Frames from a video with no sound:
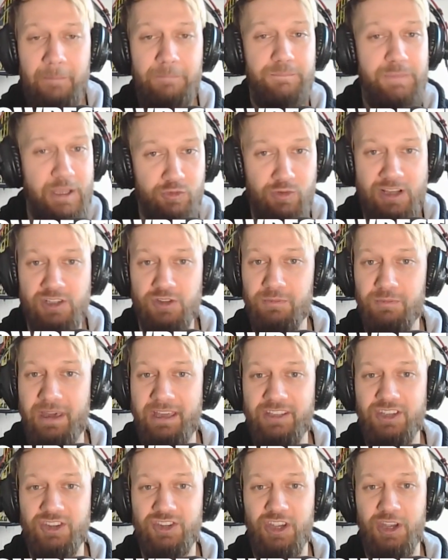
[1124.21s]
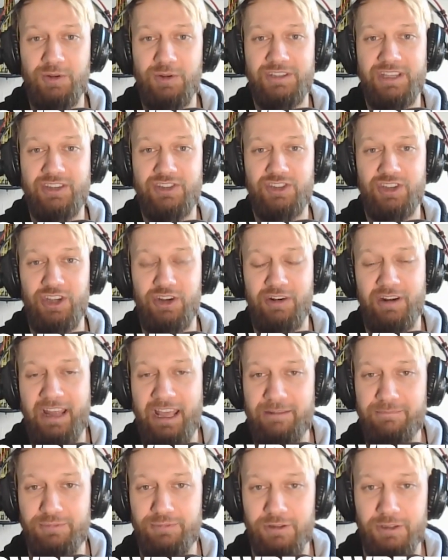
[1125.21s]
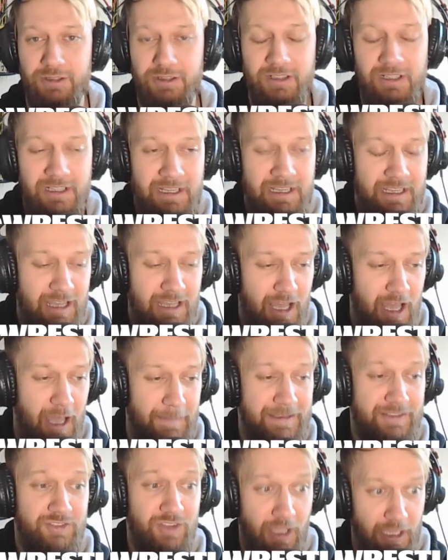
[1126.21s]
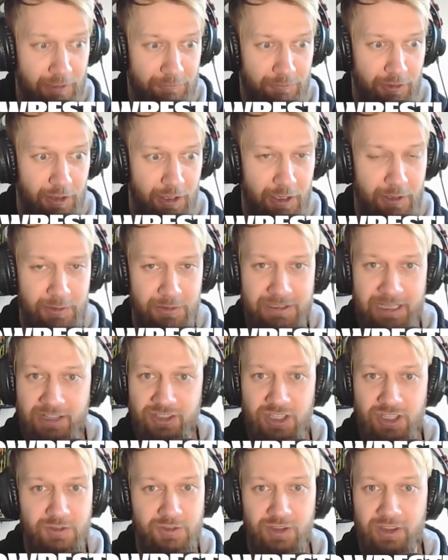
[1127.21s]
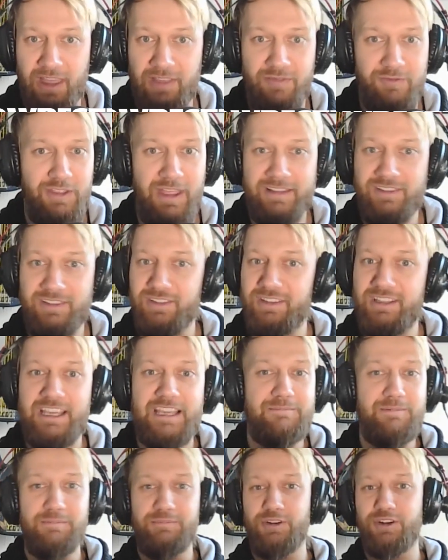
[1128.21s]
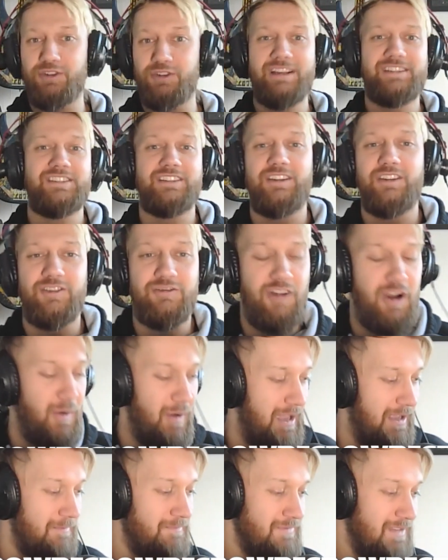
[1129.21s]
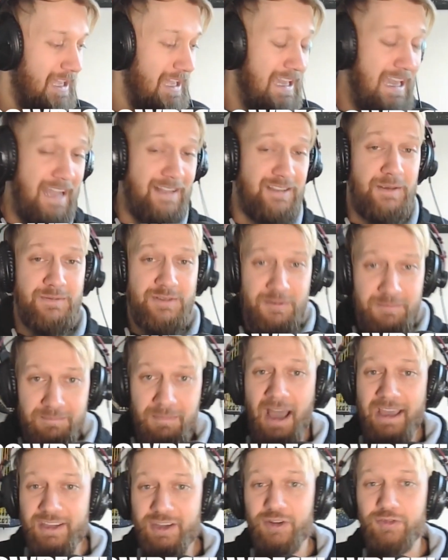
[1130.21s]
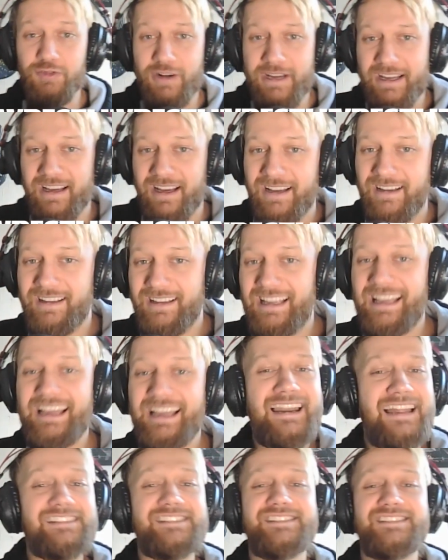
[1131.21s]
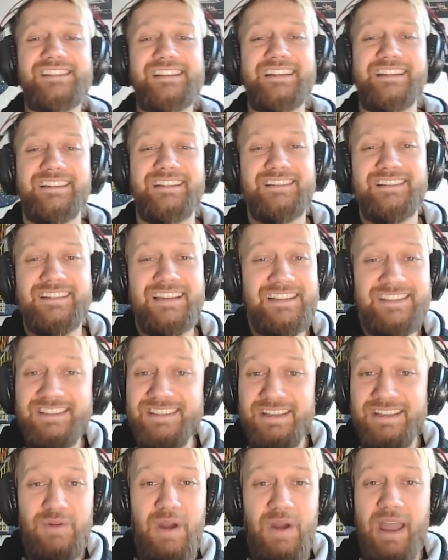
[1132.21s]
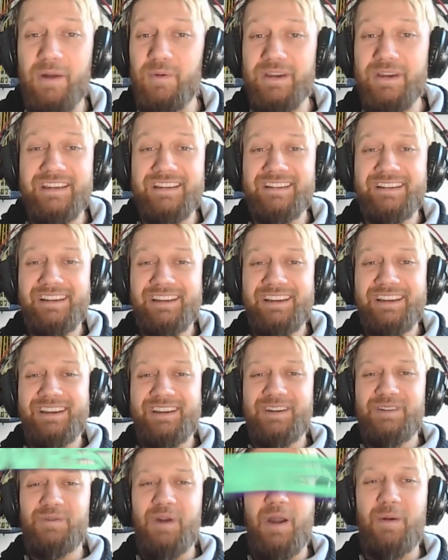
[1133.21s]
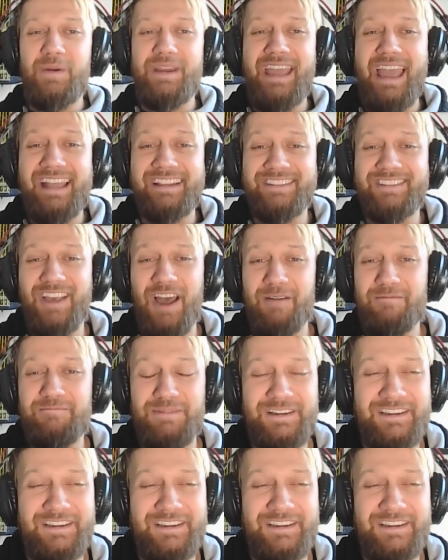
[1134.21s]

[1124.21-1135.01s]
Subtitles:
Big WrestleMania shows this year in April. Excited for those and just for that to keep progressing and growing. In terms of my career, let's see. Let's see where we end up.